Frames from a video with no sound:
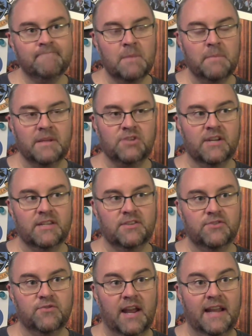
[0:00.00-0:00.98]
make sure I get
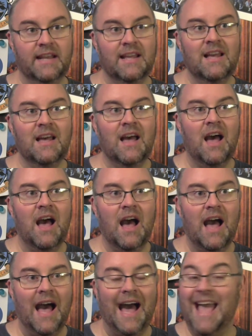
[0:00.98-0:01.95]
this right,
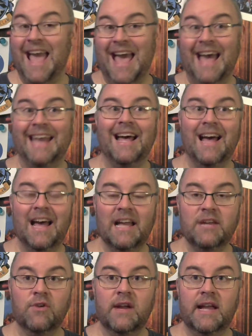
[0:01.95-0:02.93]
I had
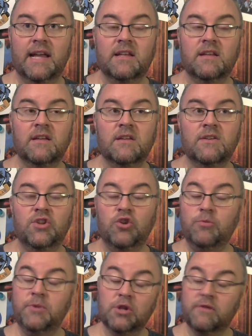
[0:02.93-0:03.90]
high-grade
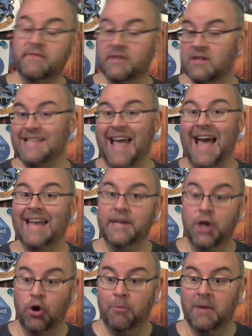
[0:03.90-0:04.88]
tubulovillous
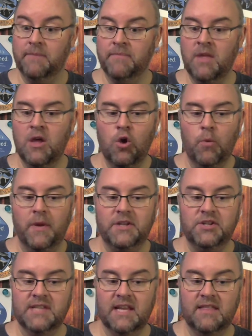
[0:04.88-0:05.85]
adenoma, which
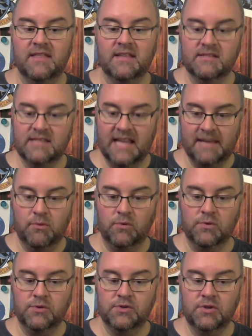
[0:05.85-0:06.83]
he said the
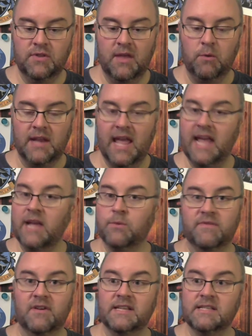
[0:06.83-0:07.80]
samples that were taken
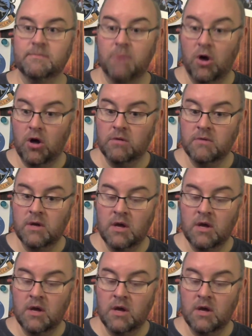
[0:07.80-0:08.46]
were very small.